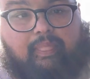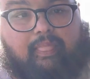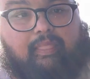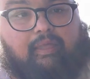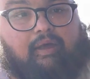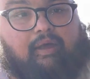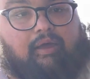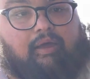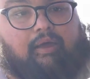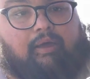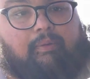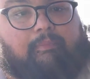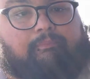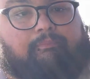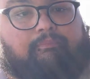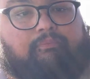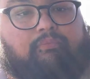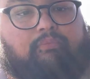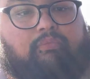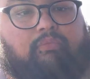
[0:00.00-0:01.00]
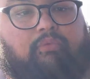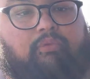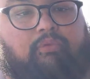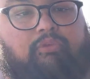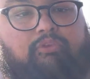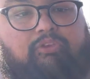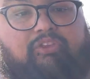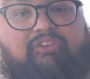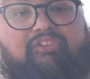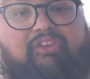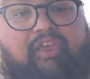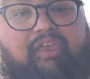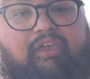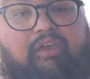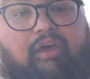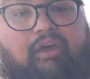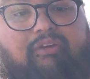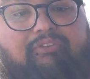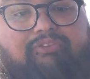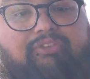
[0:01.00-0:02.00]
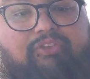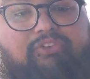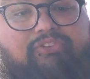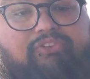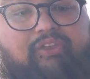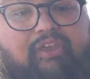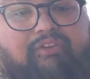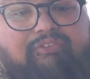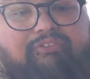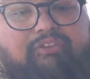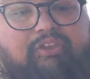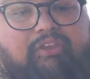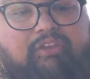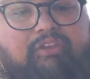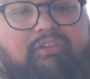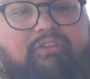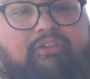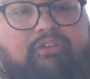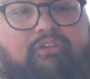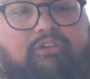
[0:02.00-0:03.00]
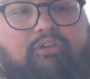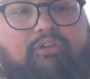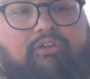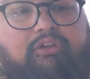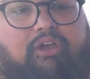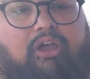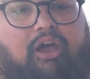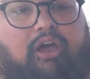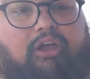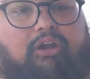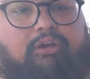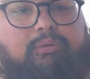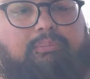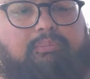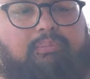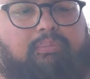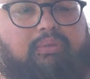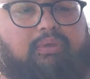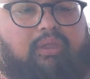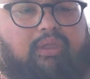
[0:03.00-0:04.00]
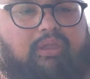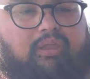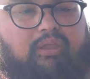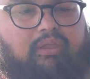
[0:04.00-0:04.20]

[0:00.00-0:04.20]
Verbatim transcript: um, to take off the safety little cotter pin,